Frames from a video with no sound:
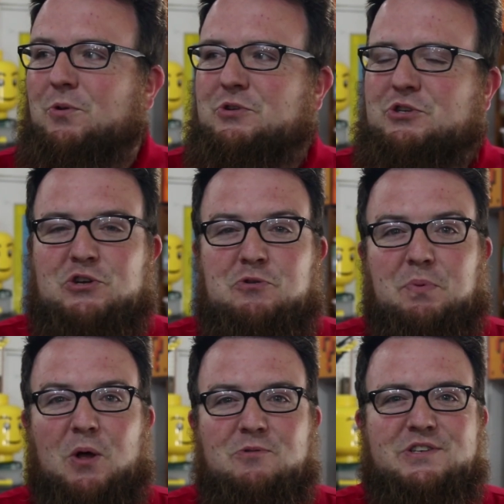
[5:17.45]
old
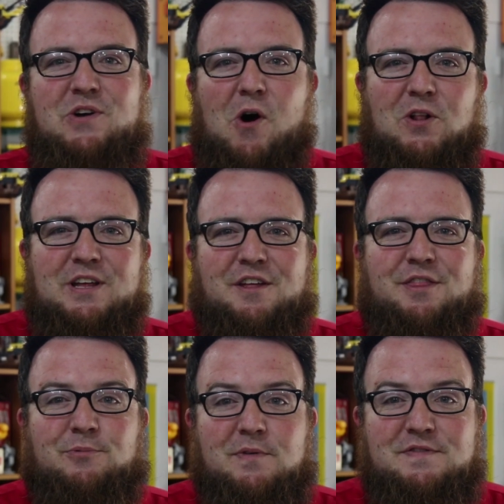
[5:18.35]
Duplo doll at a
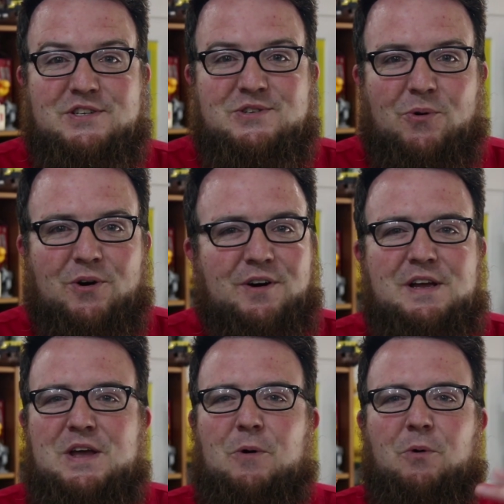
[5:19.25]
thrift
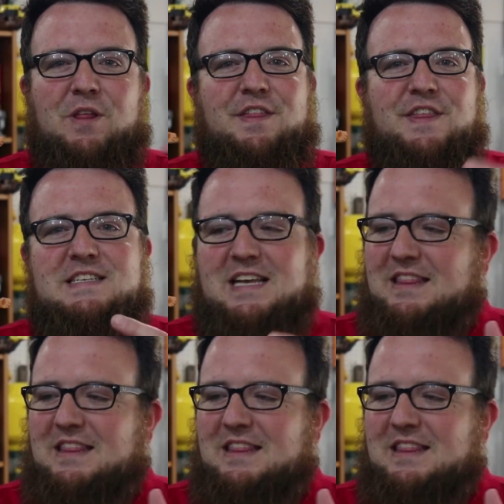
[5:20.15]
store. One of the things I